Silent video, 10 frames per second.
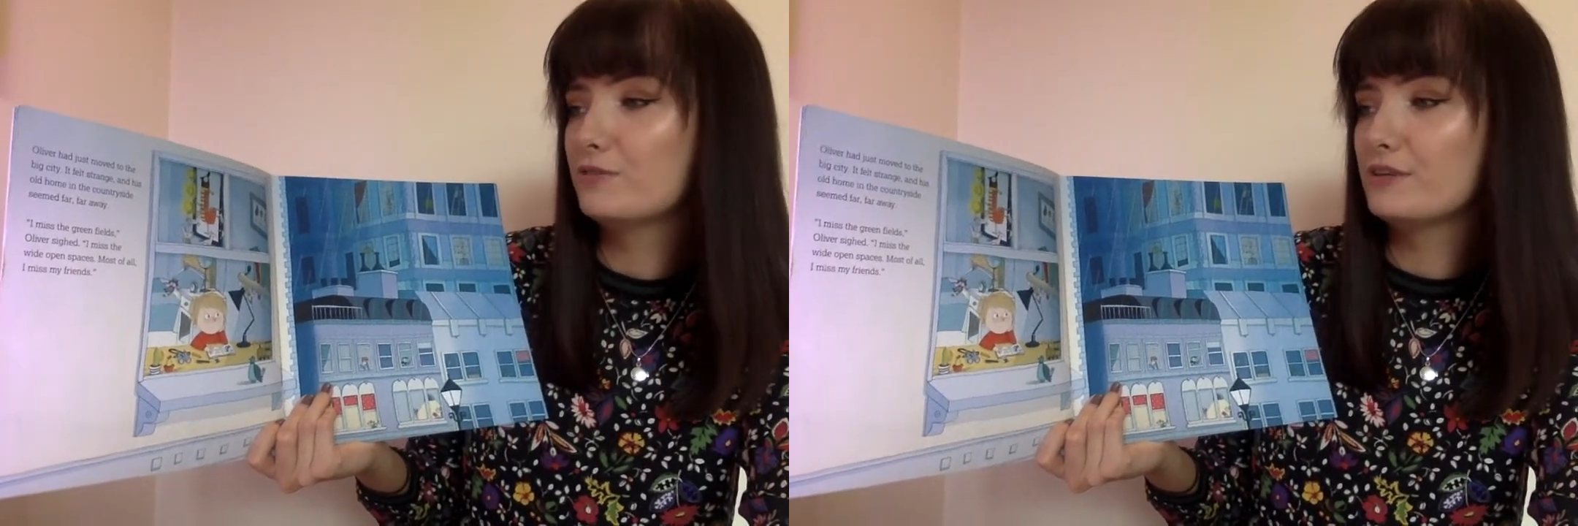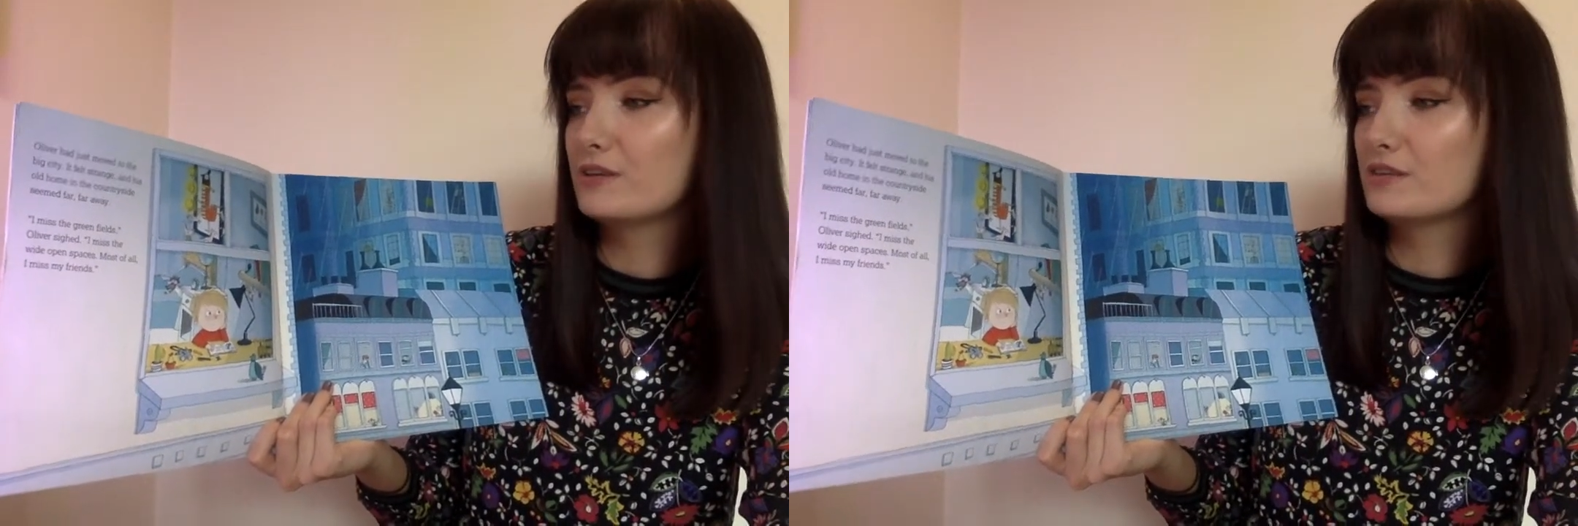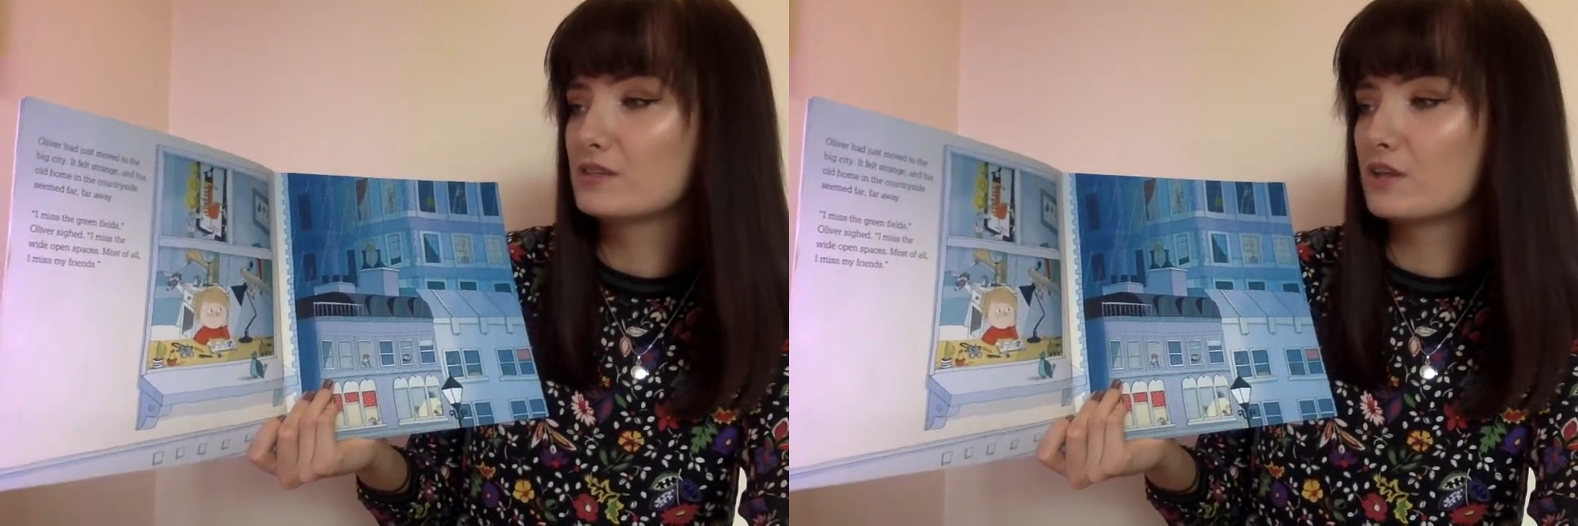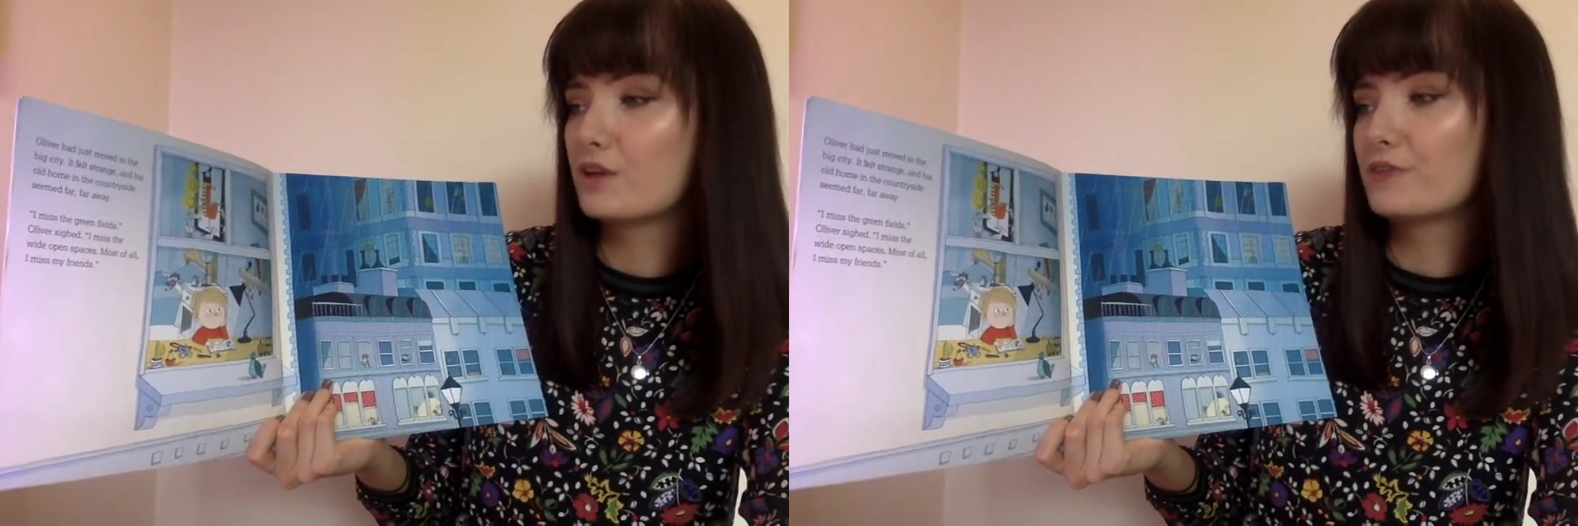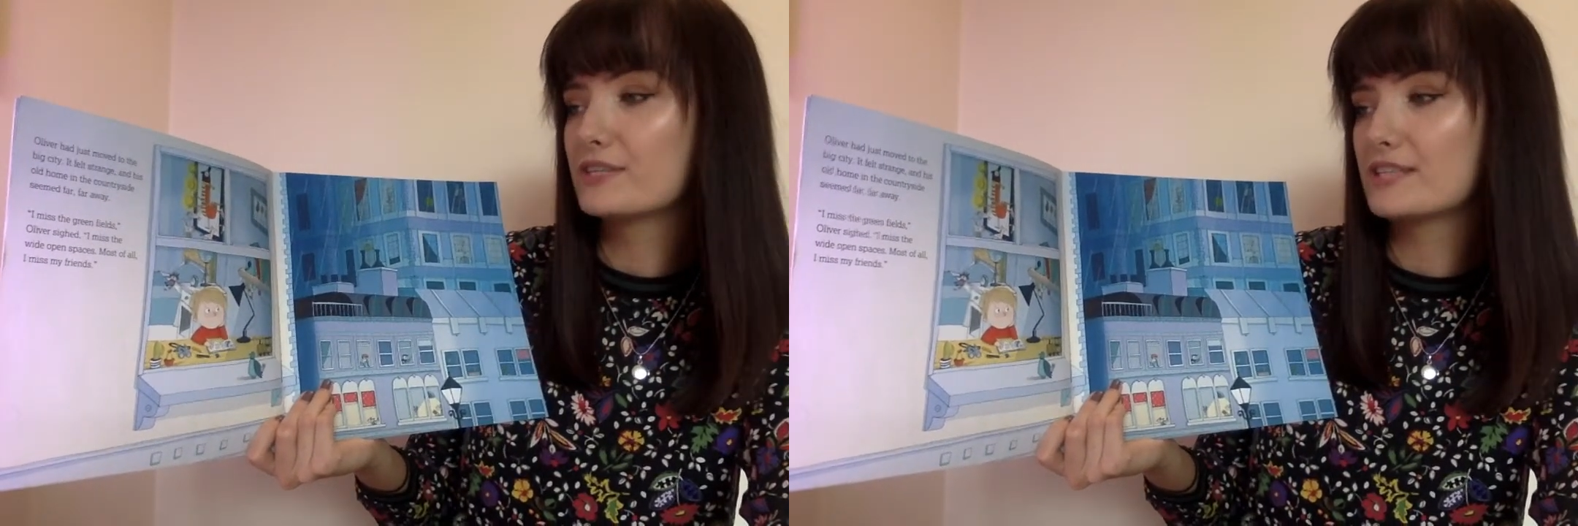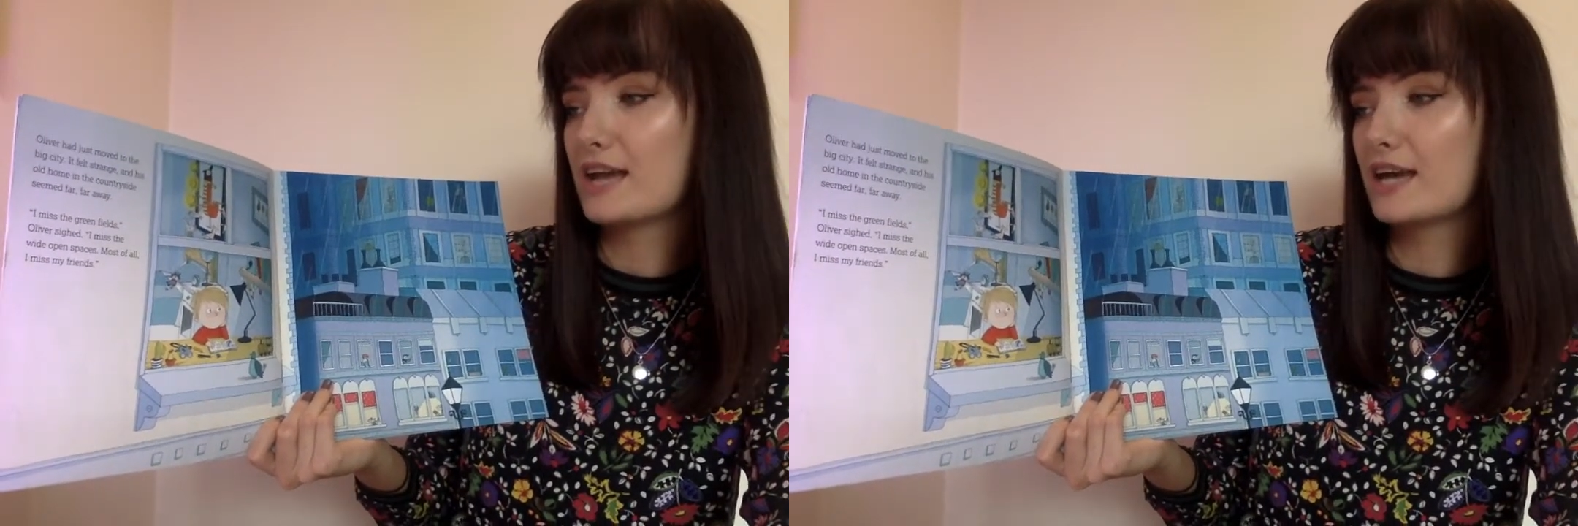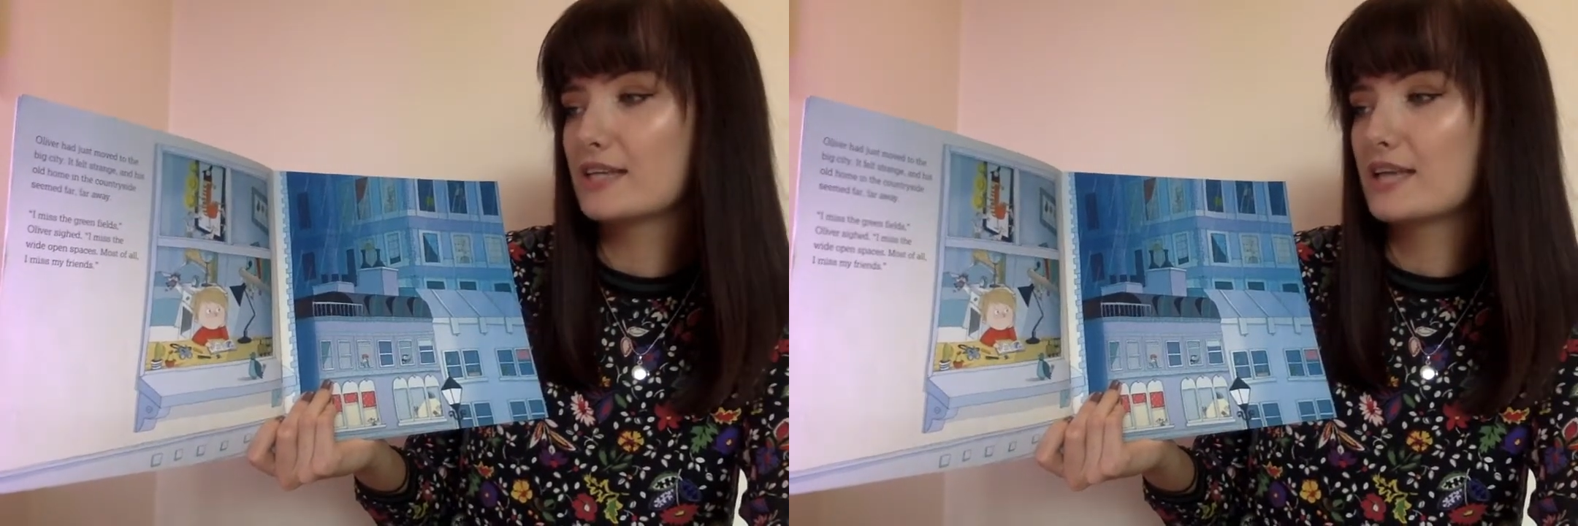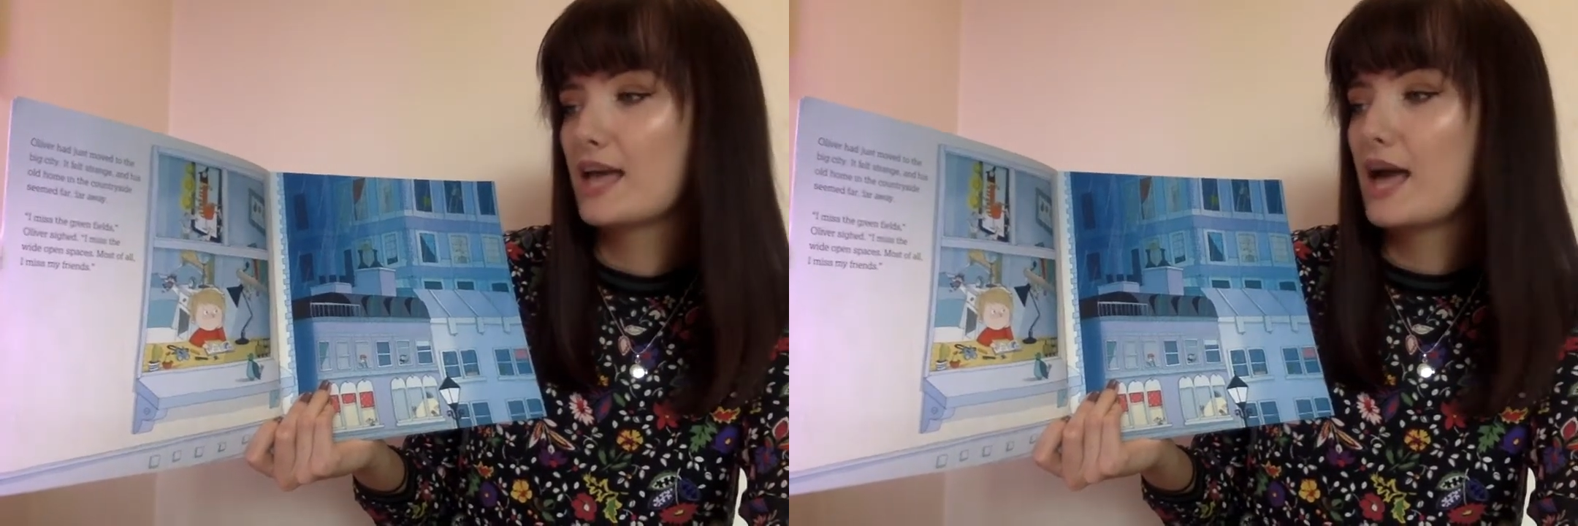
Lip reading: fields, Oliver sighed.